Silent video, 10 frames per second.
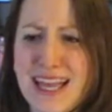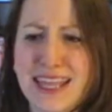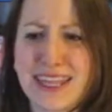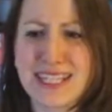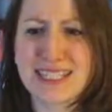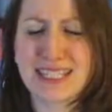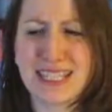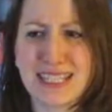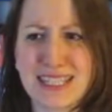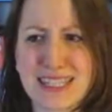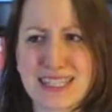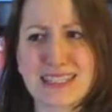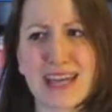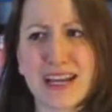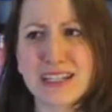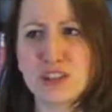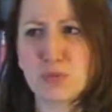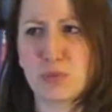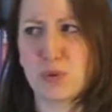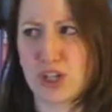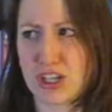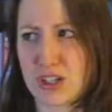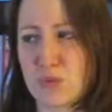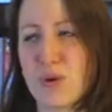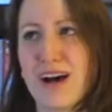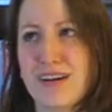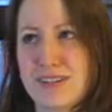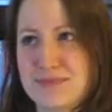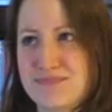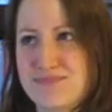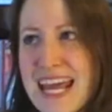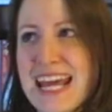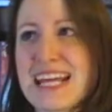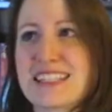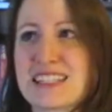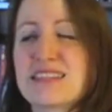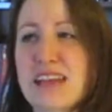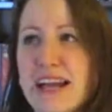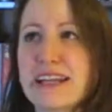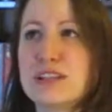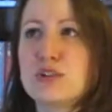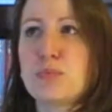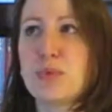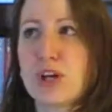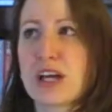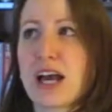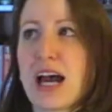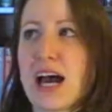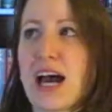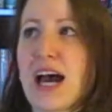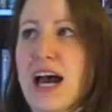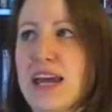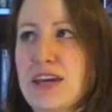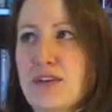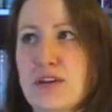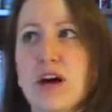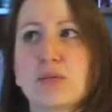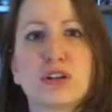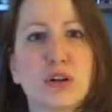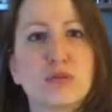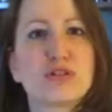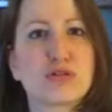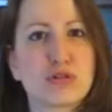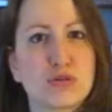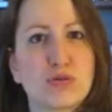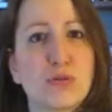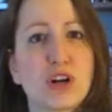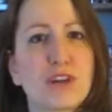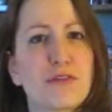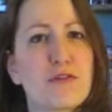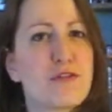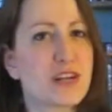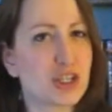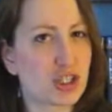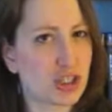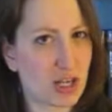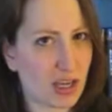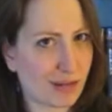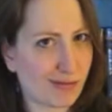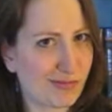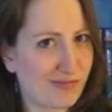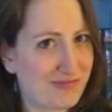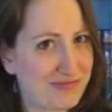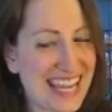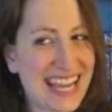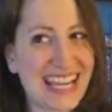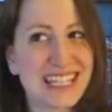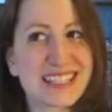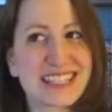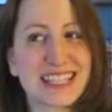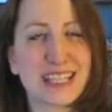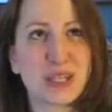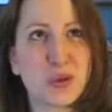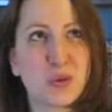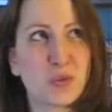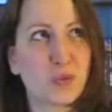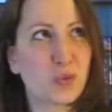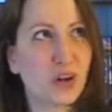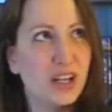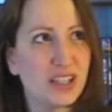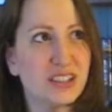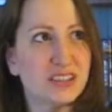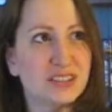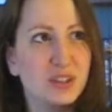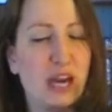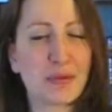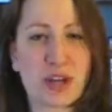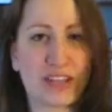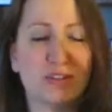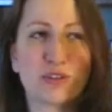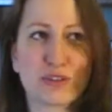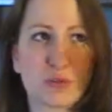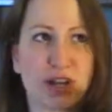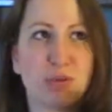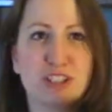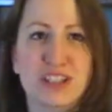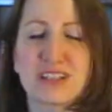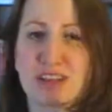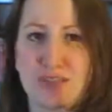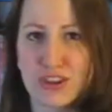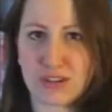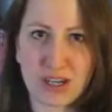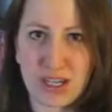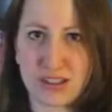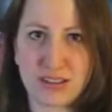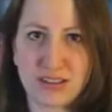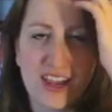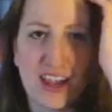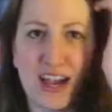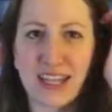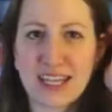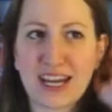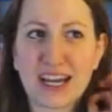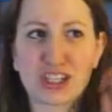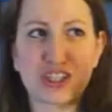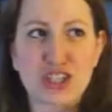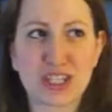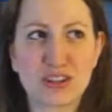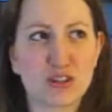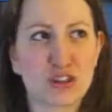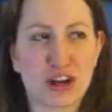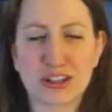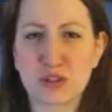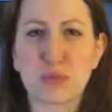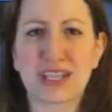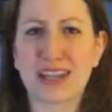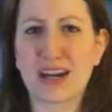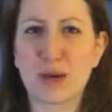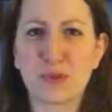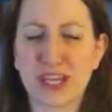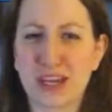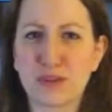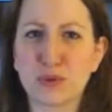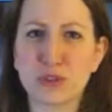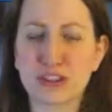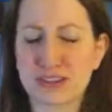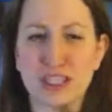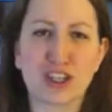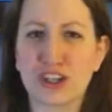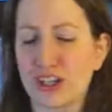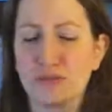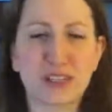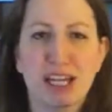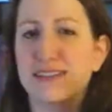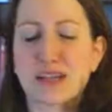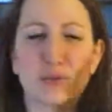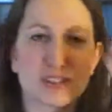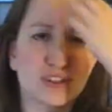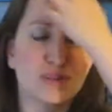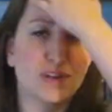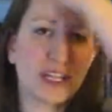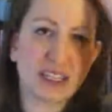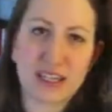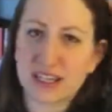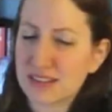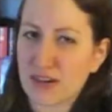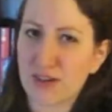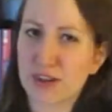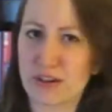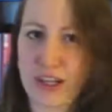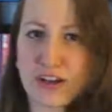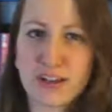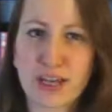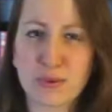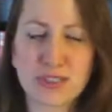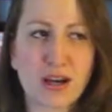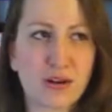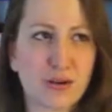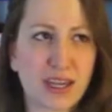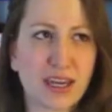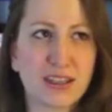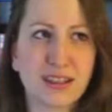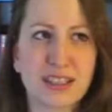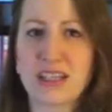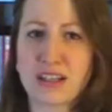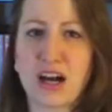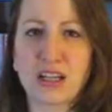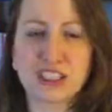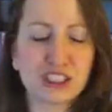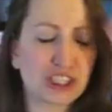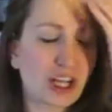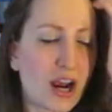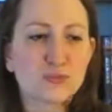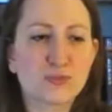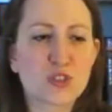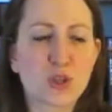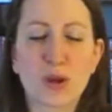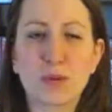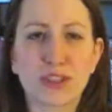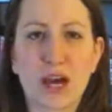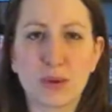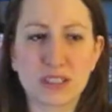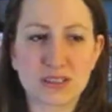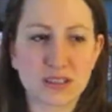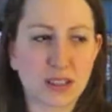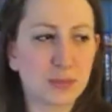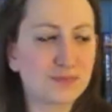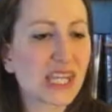This is the second book. Well, it's the second book I have come close to finishing. It is the one, okay, so there's the one I worked on in 7th grade, and then I actually started to pick that up again a few years later and realized I was still writing like a 7th grader, and that was not okay, like in college. So I put that one to sleep.